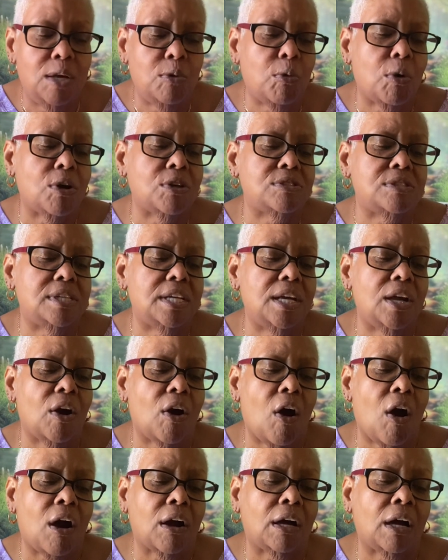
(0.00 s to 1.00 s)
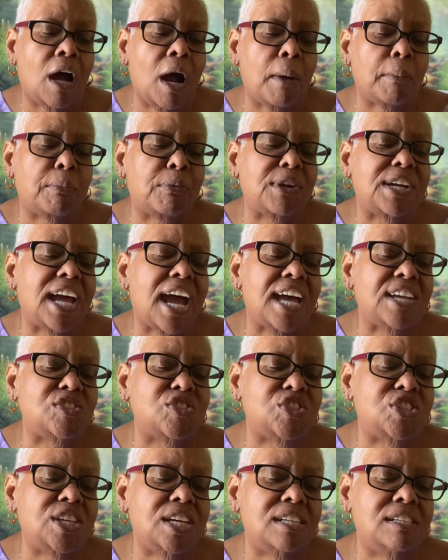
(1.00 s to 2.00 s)
words here are
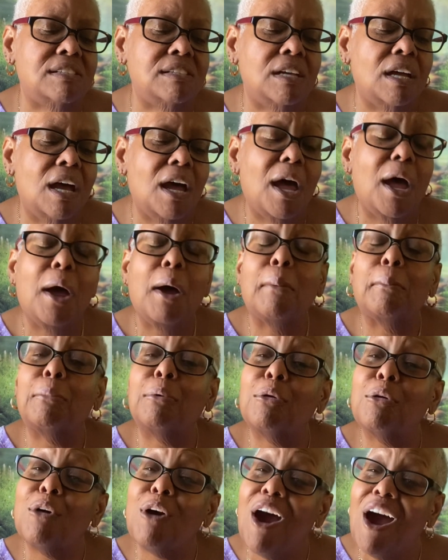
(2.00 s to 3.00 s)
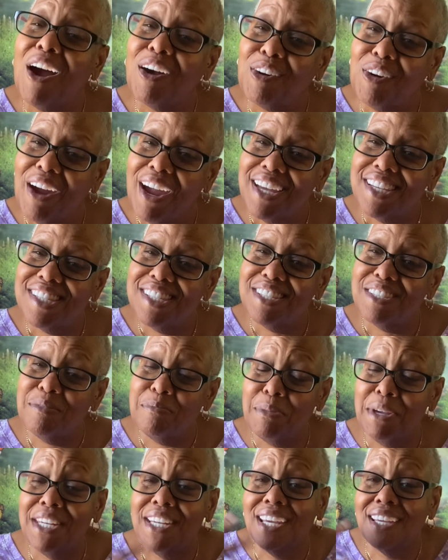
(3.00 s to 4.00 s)
comprehension, progress,
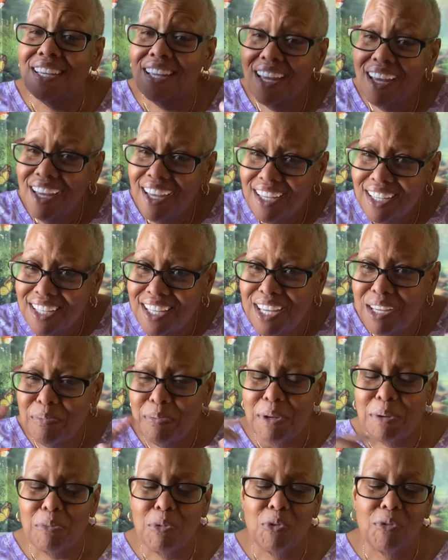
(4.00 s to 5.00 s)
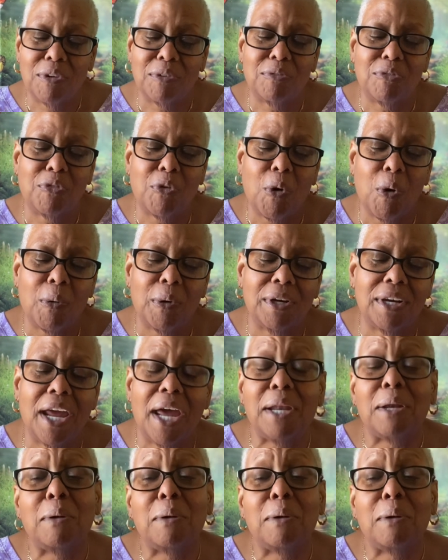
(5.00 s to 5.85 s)
meaning keeping moving forward, and